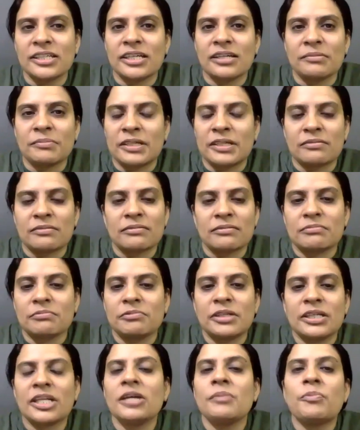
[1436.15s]
I mean, we
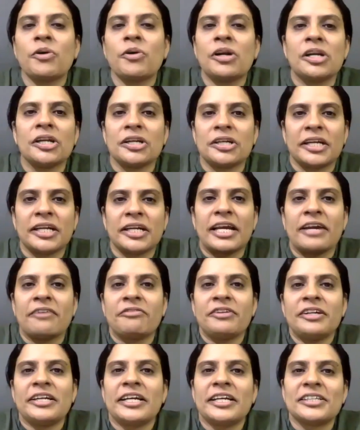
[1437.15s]
keep on learning.
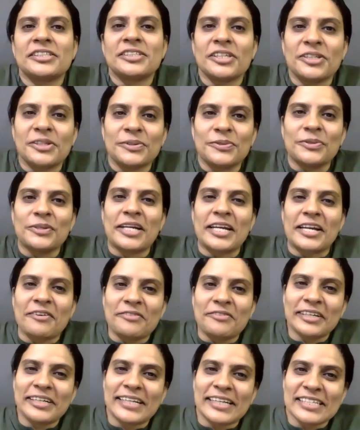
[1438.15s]
Every day is a new day,
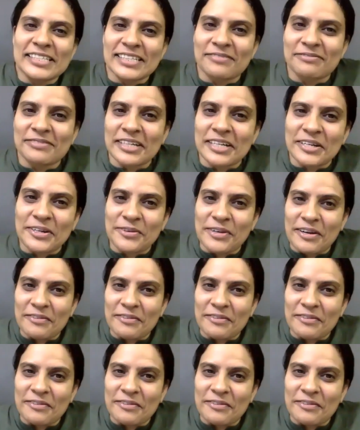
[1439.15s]
every day is something we have to learn.